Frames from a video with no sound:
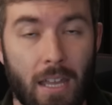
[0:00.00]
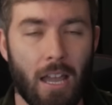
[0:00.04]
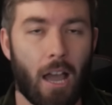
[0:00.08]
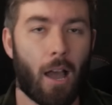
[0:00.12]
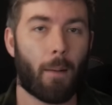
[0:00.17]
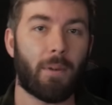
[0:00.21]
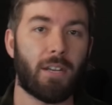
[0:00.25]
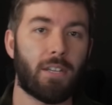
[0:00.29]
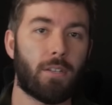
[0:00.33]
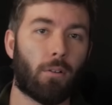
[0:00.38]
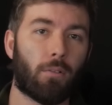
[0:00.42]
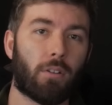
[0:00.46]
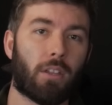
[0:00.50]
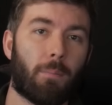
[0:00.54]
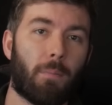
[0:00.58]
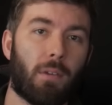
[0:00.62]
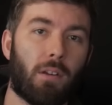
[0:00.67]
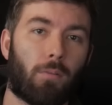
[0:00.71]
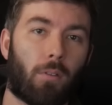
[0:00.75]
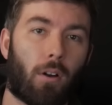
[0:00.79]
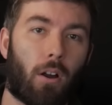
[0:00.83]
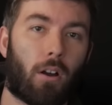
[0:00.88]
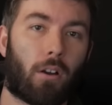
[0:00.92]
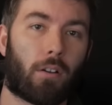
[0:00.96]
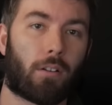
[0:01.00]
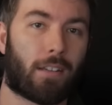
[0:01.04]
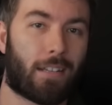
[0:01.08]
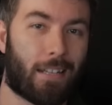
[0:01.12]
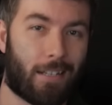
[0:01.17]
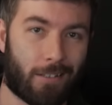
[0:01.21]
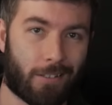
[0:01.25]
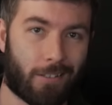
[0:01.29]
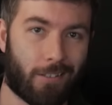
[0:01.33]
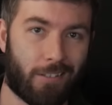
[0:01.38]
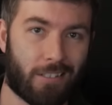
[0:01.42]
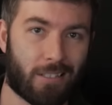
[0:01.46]
I mean, don't get me wrong,
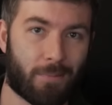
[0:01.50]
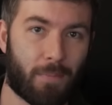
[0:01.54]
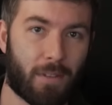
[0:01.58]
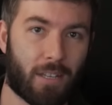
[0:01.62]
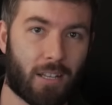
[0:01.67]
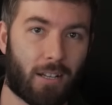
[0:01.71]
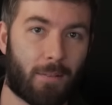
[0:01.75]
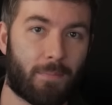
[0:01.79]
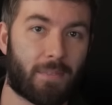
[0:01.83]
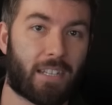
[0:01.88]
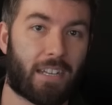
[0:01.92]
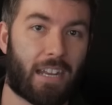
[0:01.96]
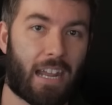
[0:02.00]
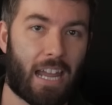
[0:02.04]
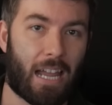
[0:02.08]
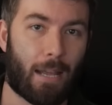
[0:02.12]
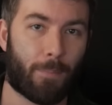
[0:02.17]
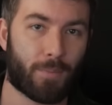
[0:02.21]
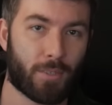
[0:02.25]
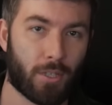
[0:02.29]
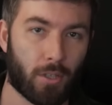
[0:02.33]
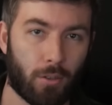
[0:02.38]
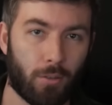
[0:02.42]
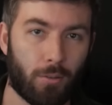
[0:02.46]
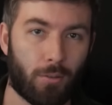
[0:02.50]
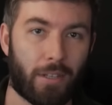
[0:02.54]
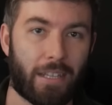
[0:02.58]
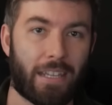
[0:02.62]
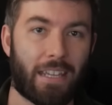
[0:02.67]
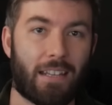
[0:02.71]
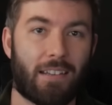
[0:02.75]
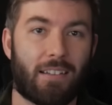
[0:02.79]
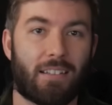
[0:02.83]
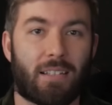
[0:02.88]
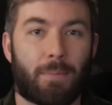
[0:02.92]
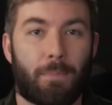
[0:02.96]
calculus becomes an absolutely
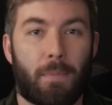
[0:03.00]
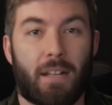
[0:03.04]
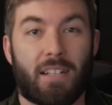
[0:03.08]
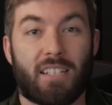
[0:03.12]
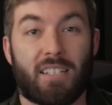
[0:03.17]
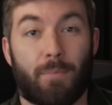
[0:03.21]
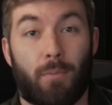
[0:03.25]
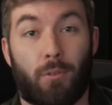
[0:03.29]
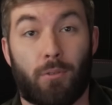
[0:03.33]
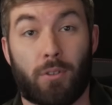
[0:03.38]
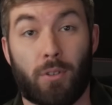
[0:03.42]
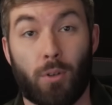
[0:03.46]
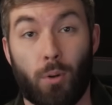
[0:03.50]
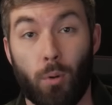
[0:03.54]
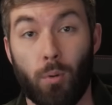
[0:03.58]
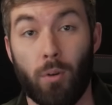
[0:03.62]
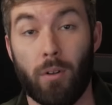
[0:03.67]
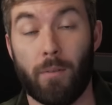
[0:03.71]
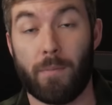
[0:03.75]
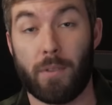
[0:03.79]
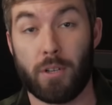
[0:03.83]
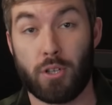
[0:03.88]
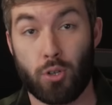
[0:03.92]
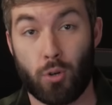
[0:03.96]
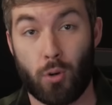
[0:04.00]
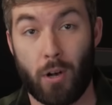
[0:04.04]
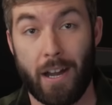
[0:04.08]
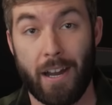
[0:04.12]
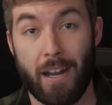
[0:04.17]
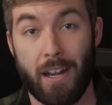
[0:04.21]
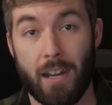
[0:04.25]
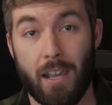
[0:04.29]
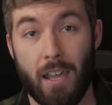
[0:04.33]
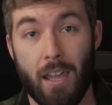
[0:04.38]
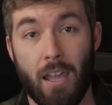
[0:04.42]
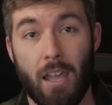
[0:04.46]
indispensable tool of the
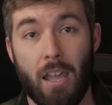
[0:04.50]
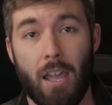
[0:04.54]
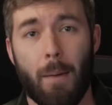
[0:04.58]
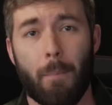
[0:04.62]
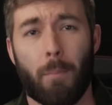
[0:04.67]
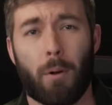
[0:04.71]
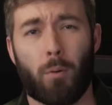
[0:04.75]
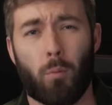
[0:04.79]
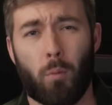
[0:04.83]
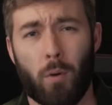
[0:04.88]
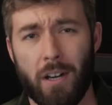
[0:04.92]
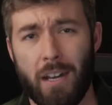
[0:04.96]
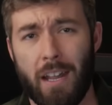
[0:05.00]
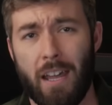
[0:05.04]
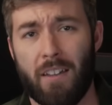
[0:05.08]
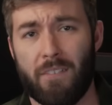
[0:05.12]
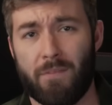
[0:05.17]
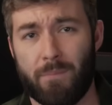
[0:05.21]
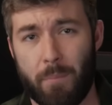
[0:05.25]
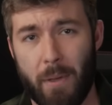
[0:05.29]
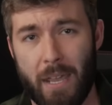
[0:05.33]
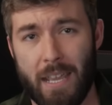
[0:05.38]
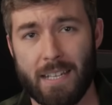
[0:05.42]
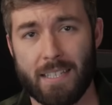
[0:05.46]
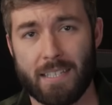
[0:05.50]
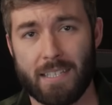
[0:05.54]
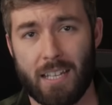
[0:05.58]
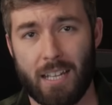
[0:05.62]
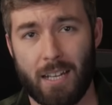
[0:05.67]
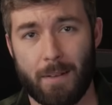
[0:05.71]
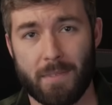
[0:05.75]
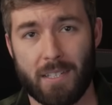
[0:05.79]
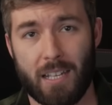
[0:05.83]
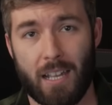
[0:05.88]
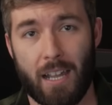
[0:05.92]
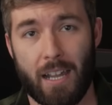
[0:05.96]
trade, but 1/2 base
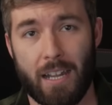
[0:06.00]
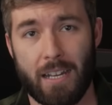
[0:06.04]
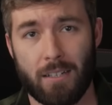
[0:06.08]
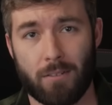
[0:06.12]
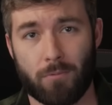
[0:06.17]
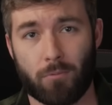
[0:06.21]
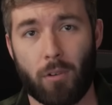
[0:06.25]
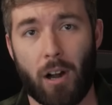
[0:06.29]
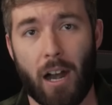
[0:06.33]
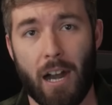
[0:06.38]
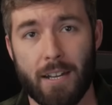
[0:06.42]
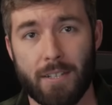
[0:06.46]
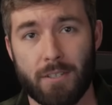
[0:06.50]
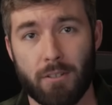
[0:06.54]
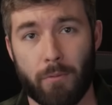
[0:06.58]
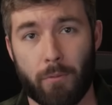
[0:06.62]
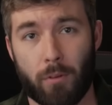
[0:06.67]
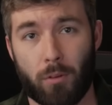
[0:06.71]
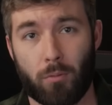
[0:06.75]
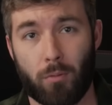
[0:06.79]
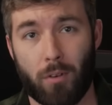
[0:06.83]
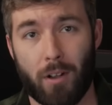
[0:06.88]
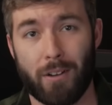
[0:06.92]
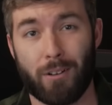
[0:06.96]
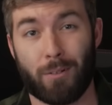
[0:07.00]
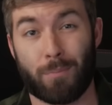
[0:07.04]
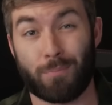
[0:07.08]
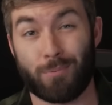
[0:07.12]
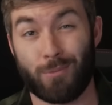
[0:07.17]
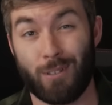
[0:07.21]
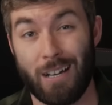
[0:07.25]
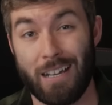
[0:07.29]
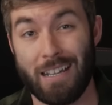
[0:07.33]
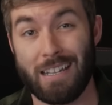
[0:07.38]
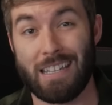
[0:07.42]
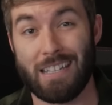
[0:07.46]
times height and rise over run will
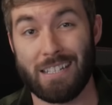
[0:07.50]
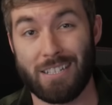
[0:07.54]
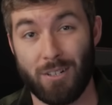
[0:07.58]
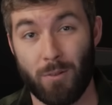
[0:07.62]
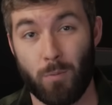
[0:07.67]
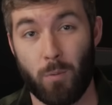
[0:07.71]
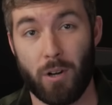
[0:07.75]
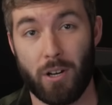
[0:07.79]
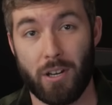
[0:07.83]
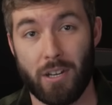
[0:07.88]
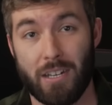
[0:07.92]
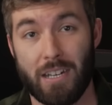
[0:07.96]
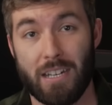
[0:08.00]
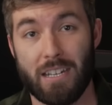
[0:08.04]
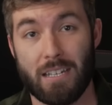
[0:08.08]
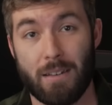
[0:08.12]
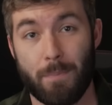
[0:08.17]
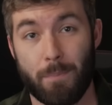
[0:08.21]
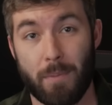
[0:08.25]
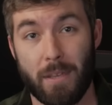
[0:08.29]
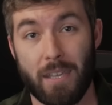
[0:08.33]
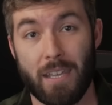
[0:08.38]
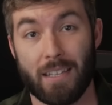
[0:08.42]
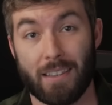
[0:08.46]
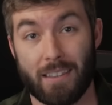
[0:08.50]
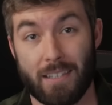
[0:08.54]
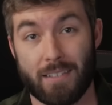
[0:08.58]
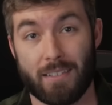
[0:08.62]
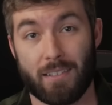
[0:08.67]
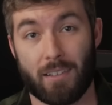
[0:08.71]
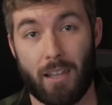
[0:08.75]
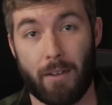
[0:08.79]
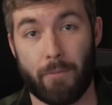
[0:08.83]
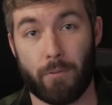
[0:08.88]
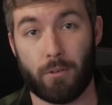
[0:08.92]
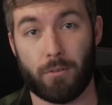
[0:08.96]
probably get you where you need to be at this
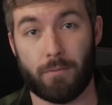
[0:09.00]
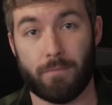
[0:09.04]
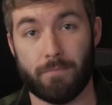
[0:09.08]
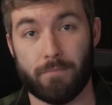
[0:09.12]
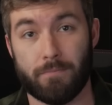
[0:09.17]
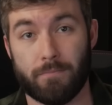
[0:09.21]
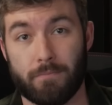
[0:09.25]
level.